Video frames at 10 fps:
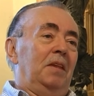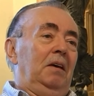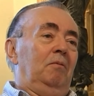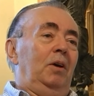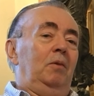
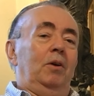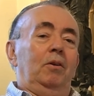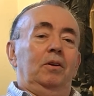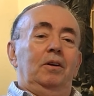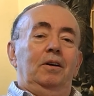We
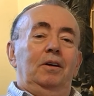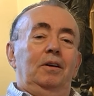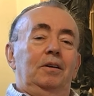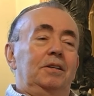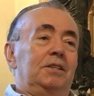will
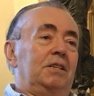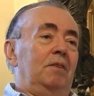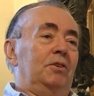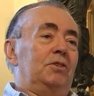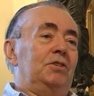discover
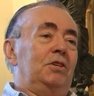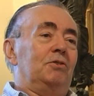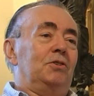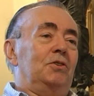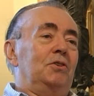the
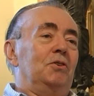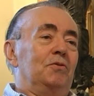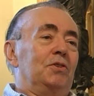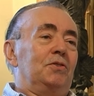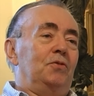secrets of the
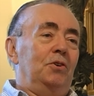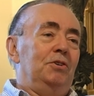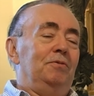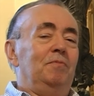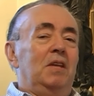universe for you,